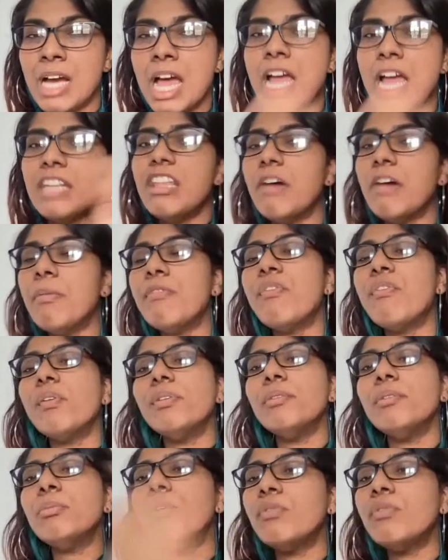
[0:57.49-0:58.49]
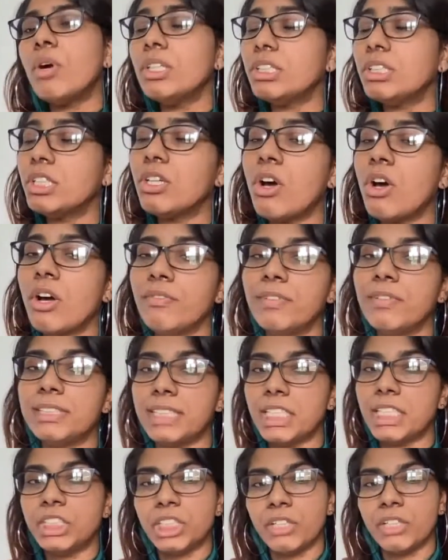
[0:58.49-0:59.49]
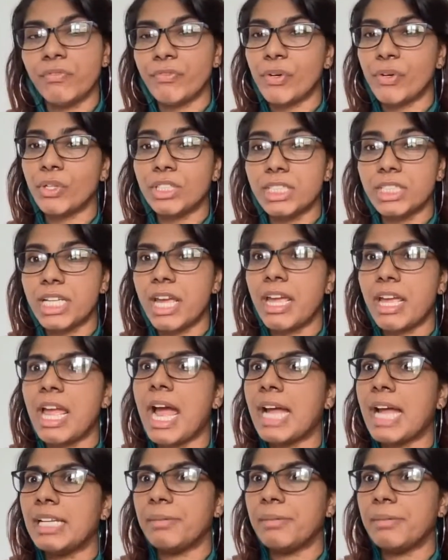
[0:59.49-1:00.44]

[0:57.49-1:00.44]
Now, before we move on to the conversation for today, and let me